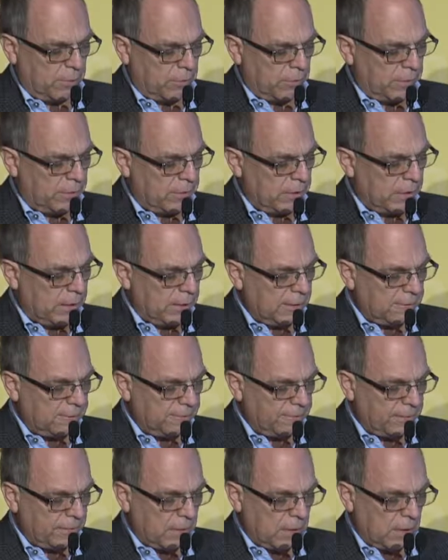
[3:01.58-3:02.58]
with today.
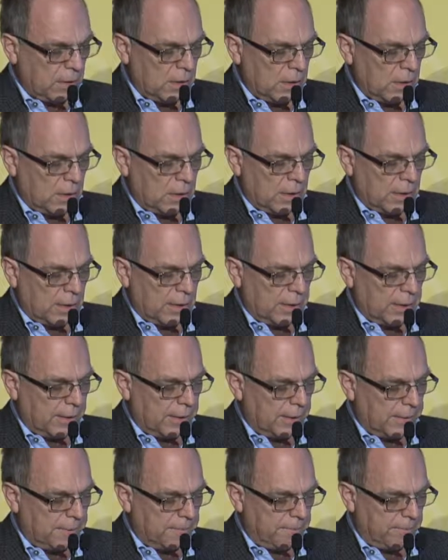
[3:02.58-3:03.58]

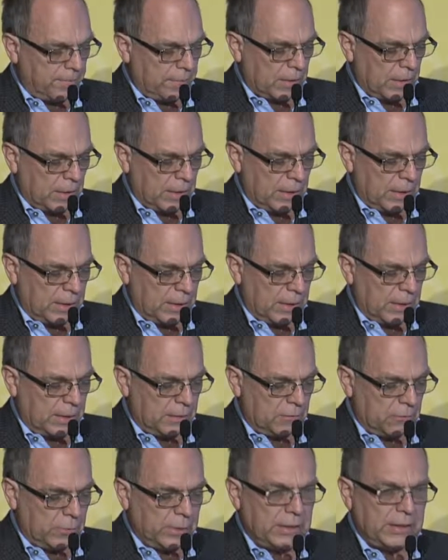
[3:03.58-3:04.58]

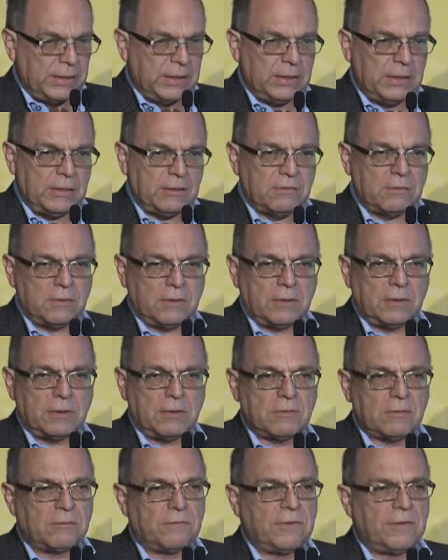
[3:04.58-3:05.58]
And really, it's
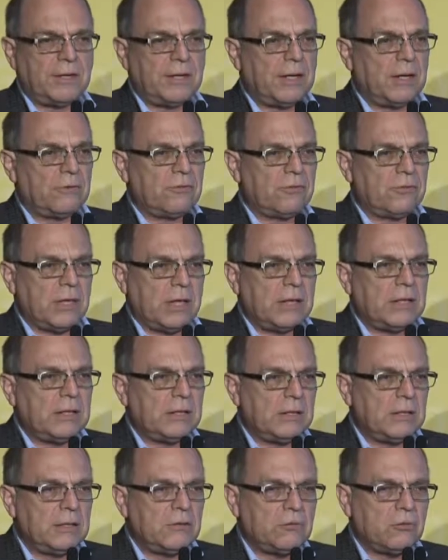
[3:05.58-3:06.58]
a very
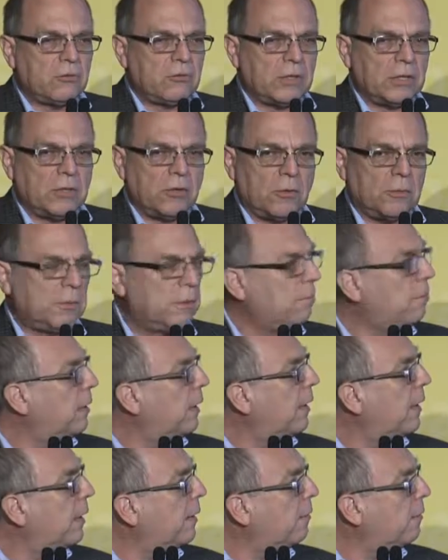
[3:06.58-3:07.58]
outstanding and interesting urban
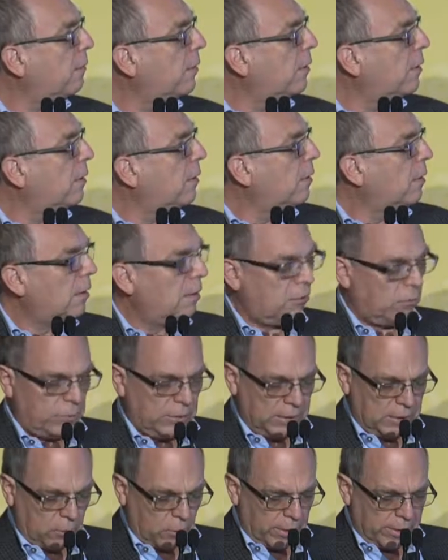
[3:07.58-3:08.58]
plan,
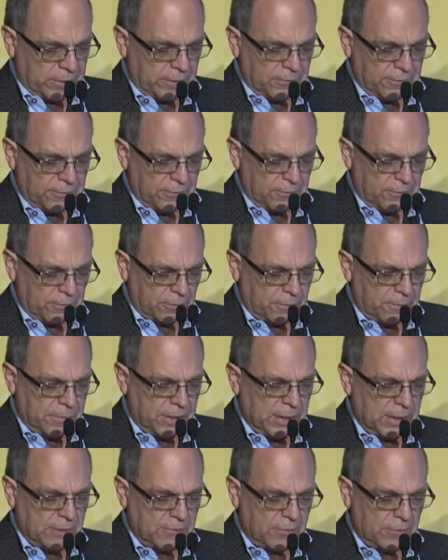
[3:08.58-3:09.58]
really quite different from
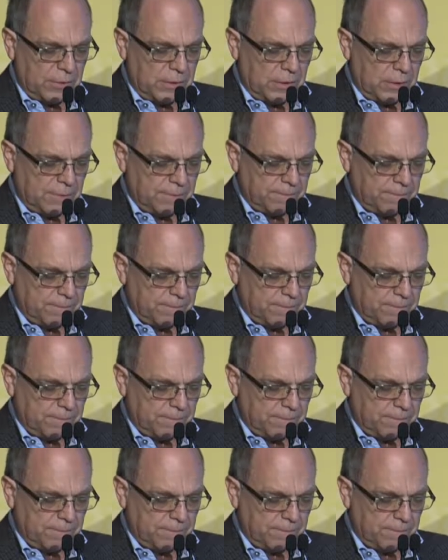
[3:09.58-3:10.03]
many of the